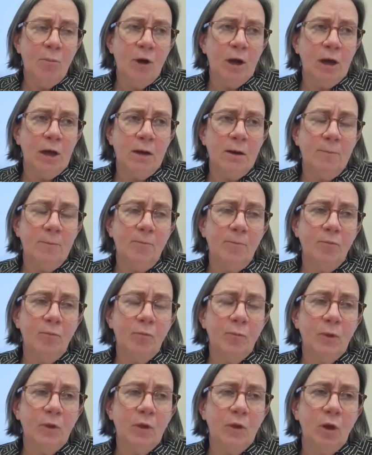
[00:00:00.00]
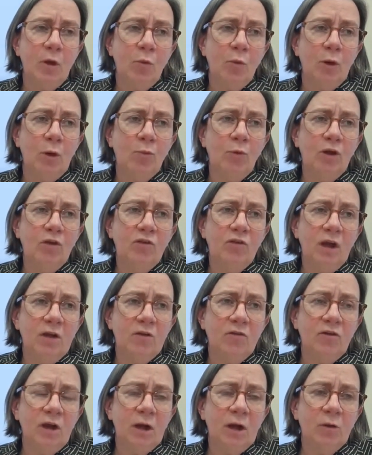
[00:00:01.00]
But, when we
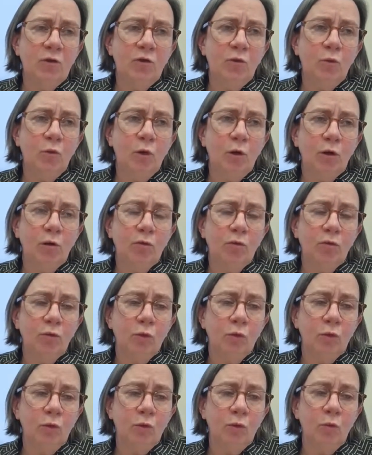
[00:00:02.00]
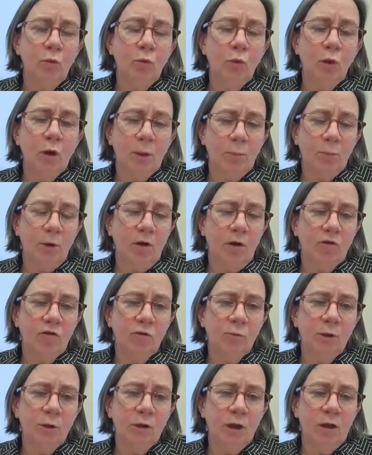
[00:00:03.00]
sat down to work through what
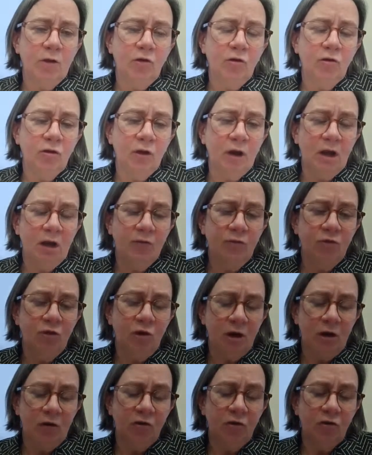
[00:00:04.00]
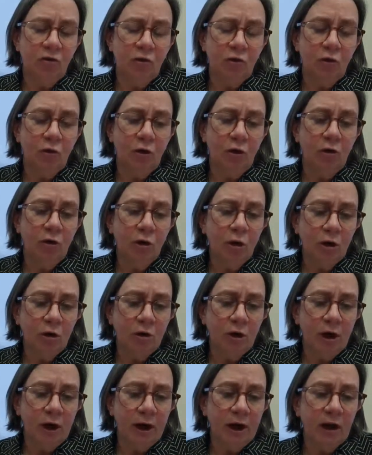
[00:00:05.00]
possible legislative changes could look
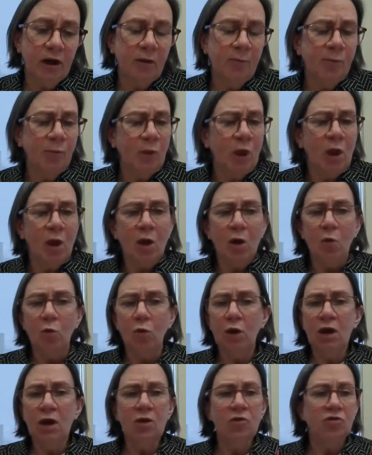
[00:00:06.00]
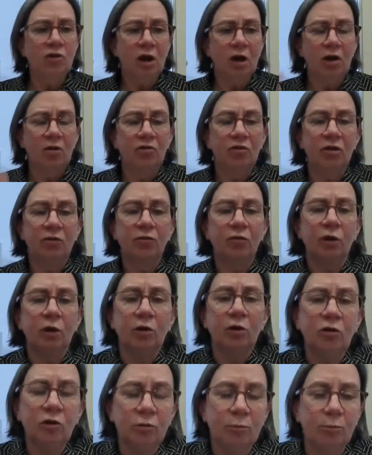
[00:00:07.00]
like, we each had a
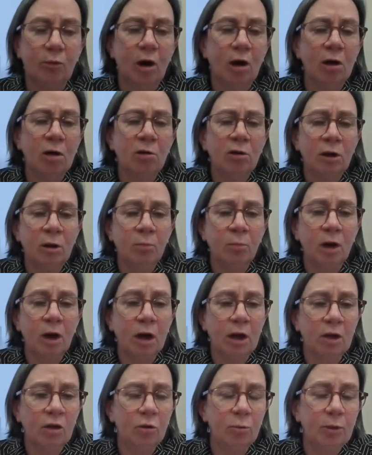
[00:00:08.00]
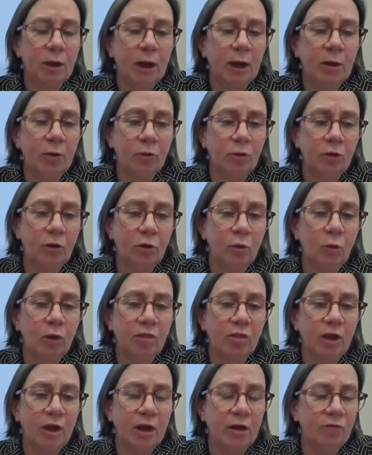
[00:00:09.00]
different model in mind about,
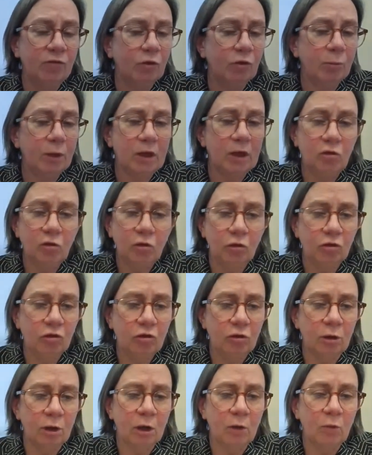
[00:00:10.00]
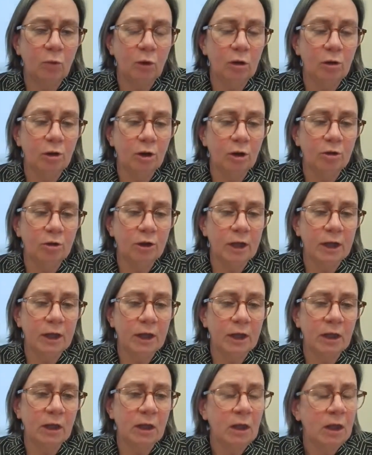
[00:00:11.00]
what that information sharing would look
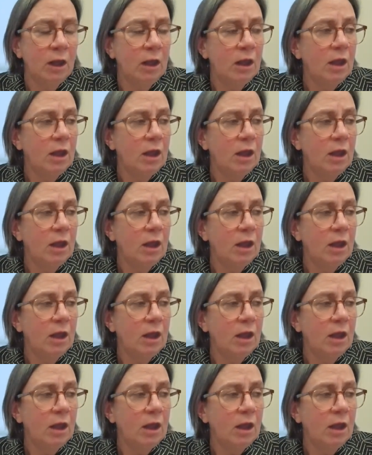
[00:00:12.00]
like.